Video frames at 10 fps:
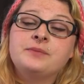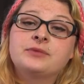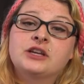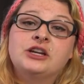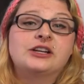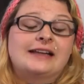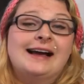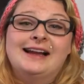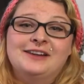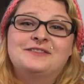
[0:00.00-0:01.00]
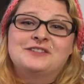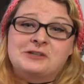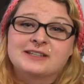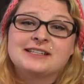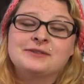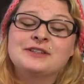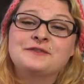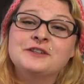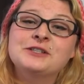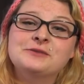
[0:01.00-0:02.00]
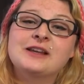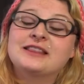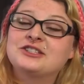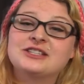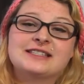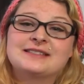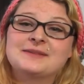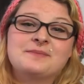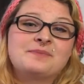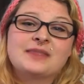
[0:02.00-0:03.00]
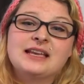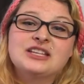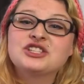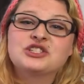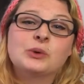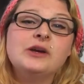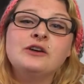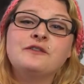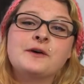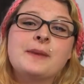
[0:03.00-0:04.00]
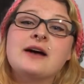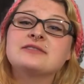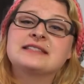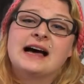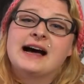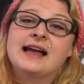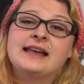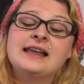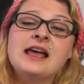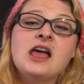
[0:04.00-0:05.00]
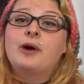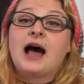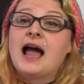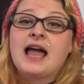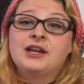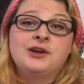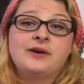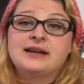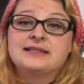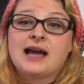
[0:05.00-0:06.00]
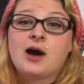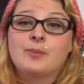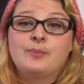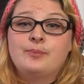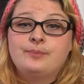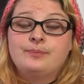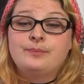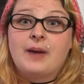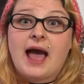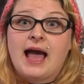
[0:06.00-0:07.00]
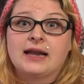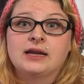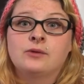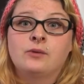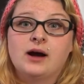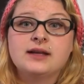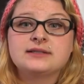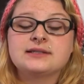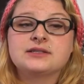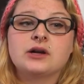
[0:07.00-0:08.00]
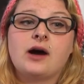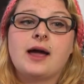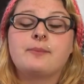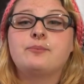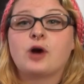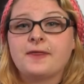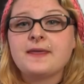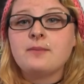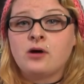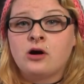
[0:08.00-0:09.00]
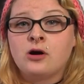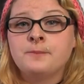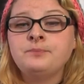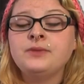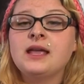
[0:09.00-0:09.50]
the good kind of dirt. It was filled with just soil from outside, but I had no idea how bad it was. So I brought them home